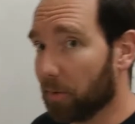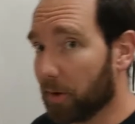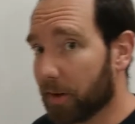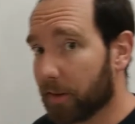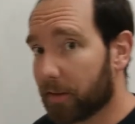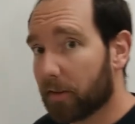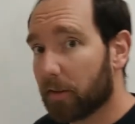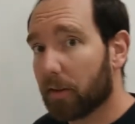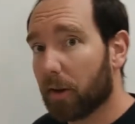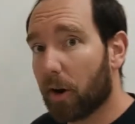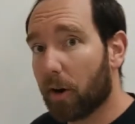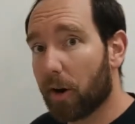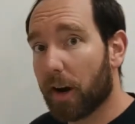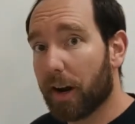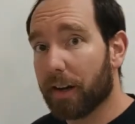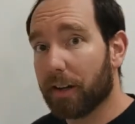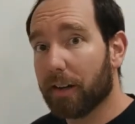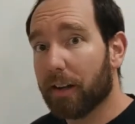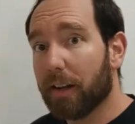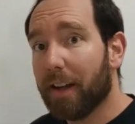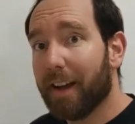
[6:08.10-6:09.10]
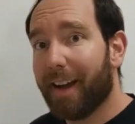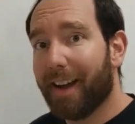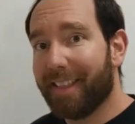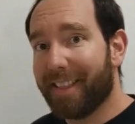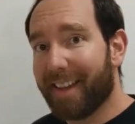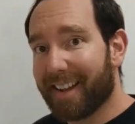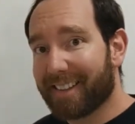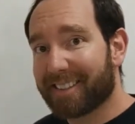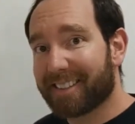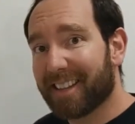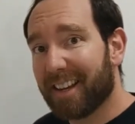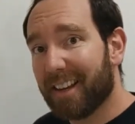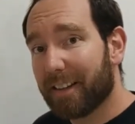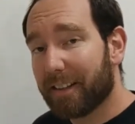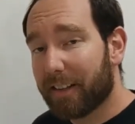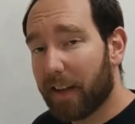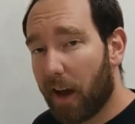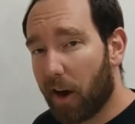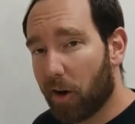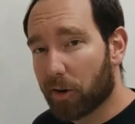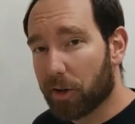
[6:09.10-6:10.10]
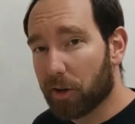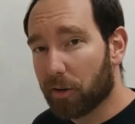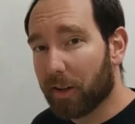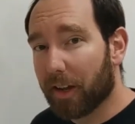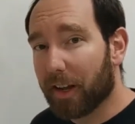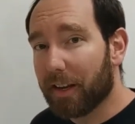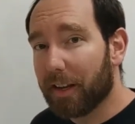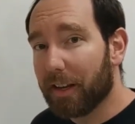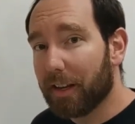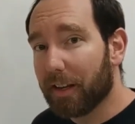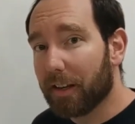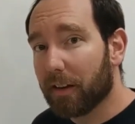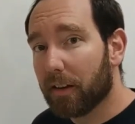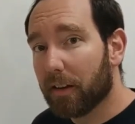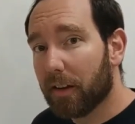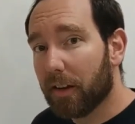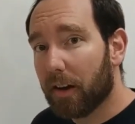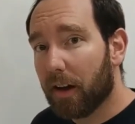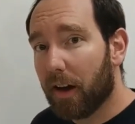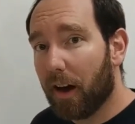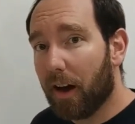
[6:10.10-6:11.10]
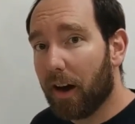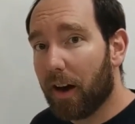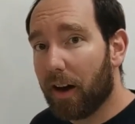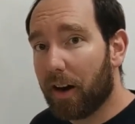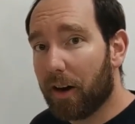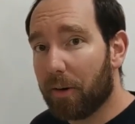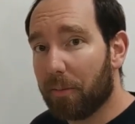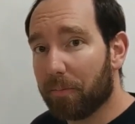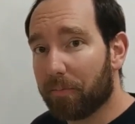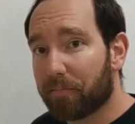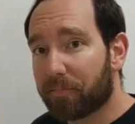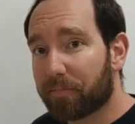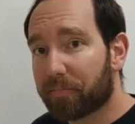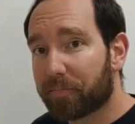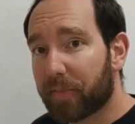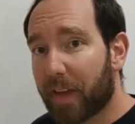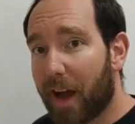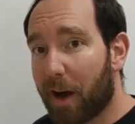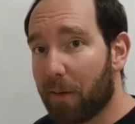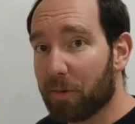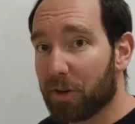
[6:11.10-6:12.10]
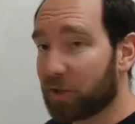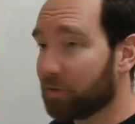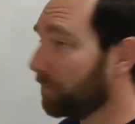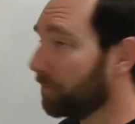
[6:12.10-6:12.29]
with, all right? And that's calculating how much